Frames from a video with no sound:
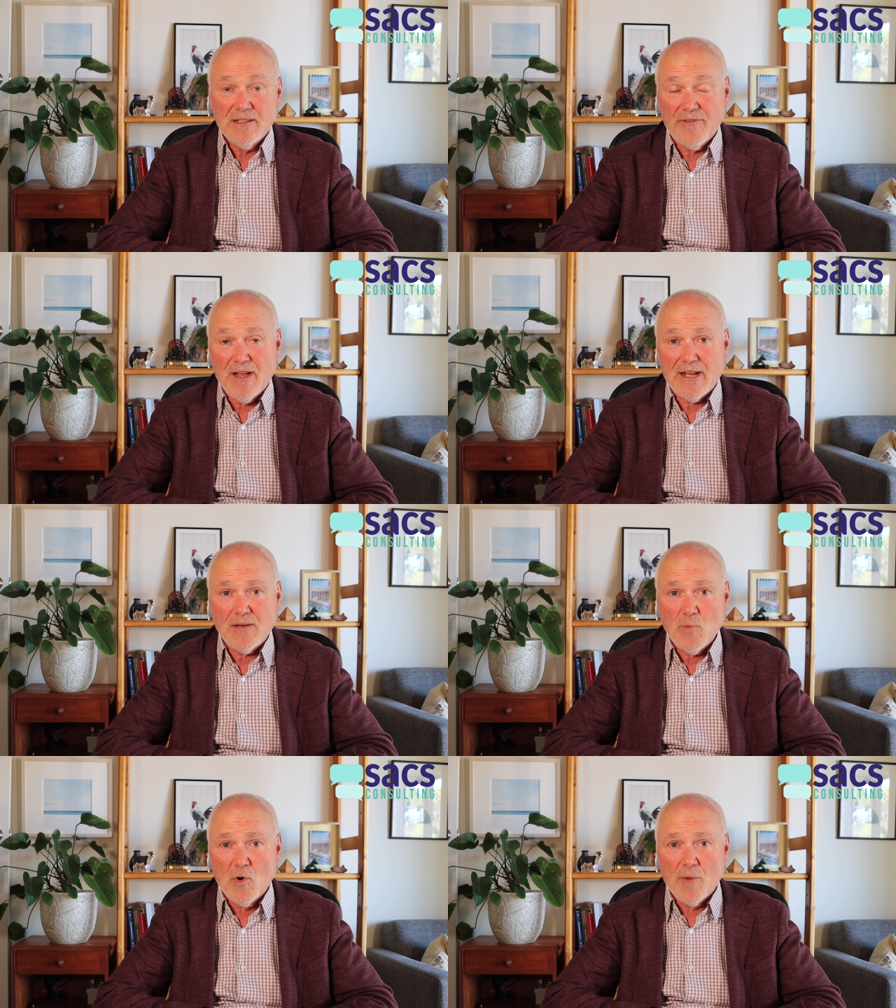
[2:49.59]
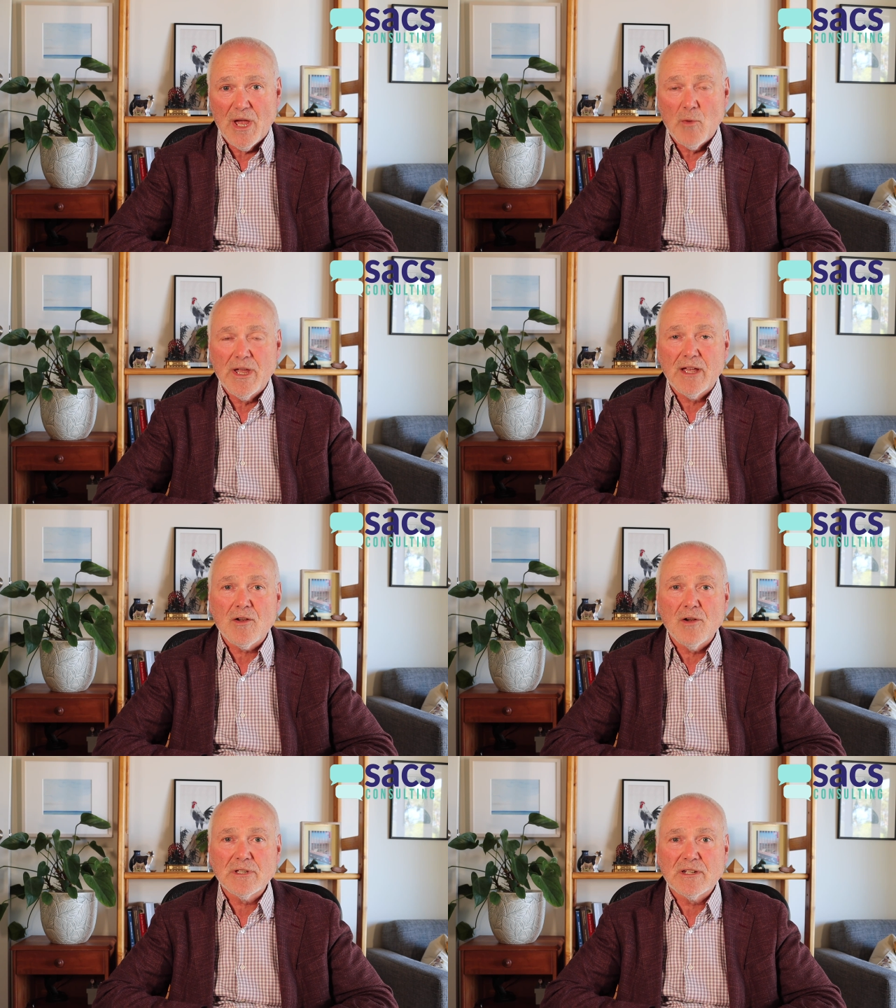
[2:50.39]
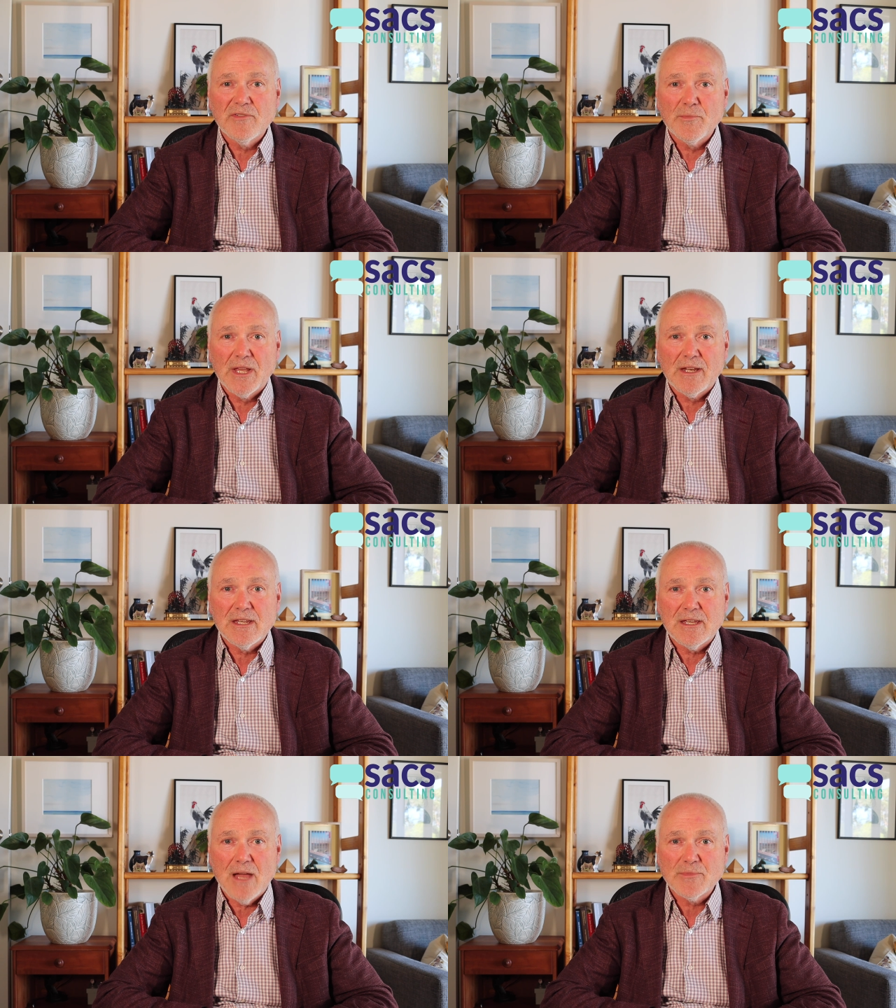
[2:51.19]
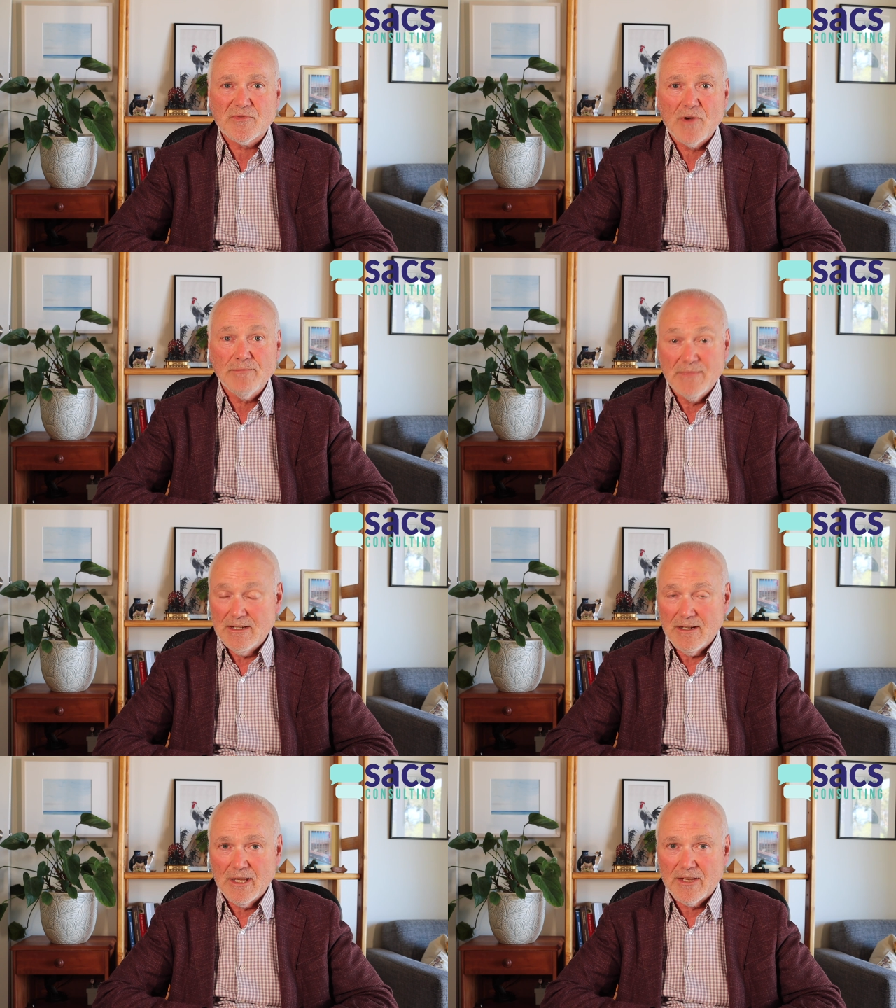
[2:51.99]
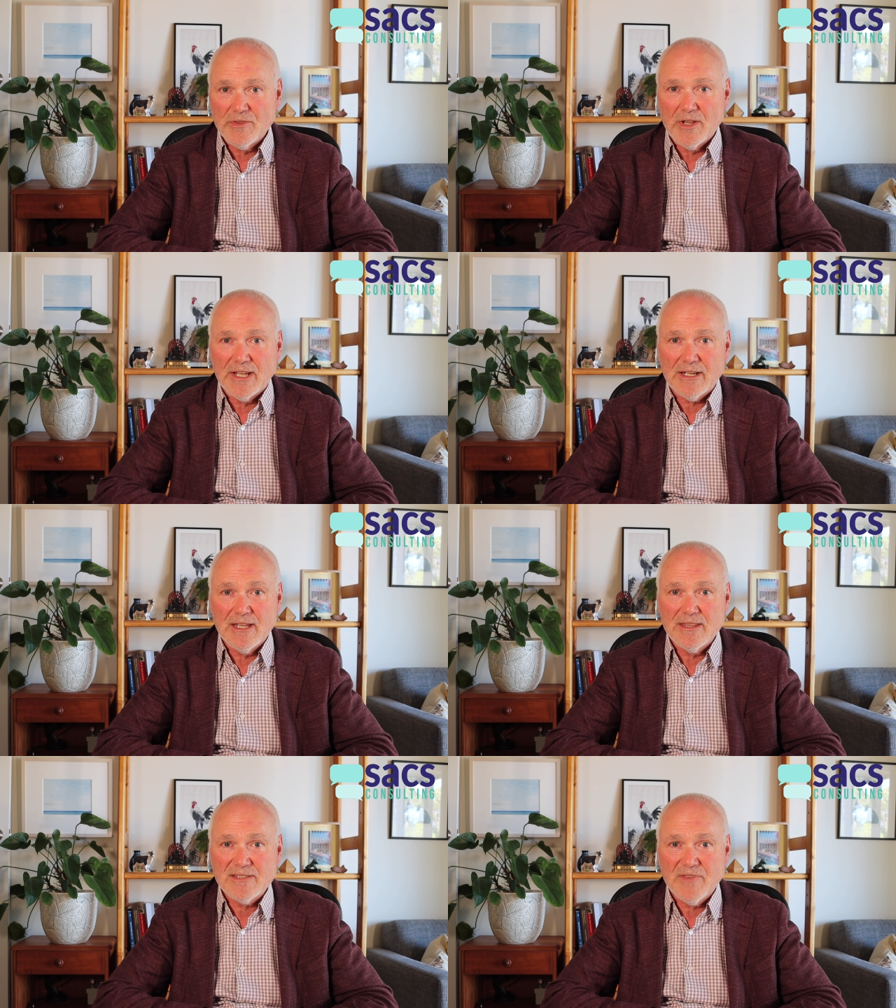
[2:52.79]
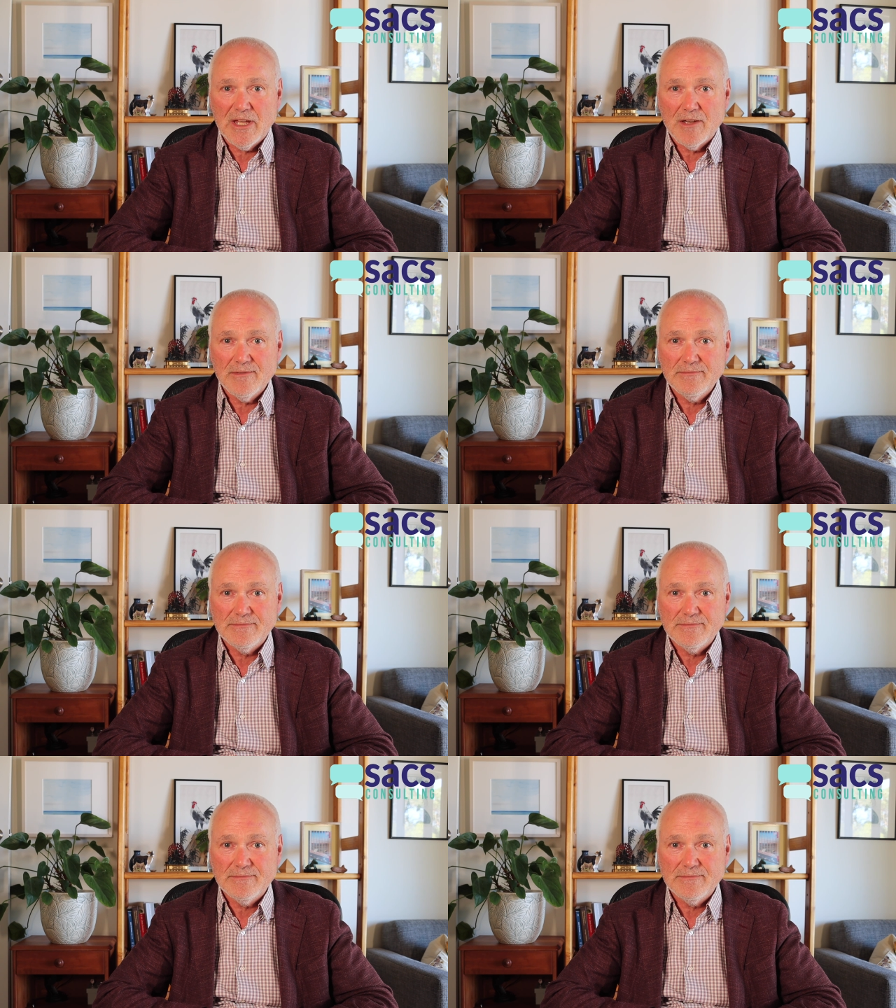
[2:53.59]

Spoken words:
To find out more about where cognitive ability comes from, click on the link near this video.